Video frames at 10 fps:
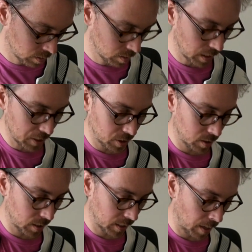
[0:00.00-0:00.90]
that's
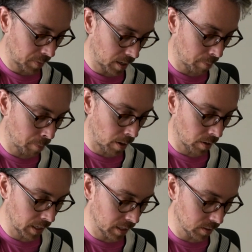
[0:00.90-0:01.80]
just like, I'm kind of
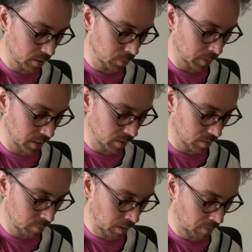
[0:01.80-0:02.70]
barring a little bit
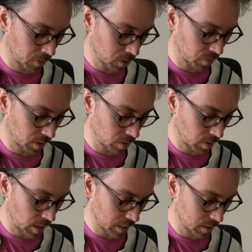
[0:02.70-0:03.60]
my first finger
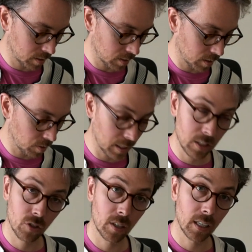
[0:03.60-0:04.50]
across this low E
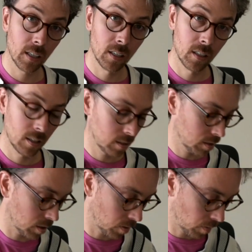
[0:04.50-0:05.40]
string.
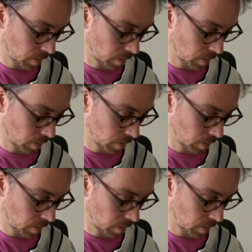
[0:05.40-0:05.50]
So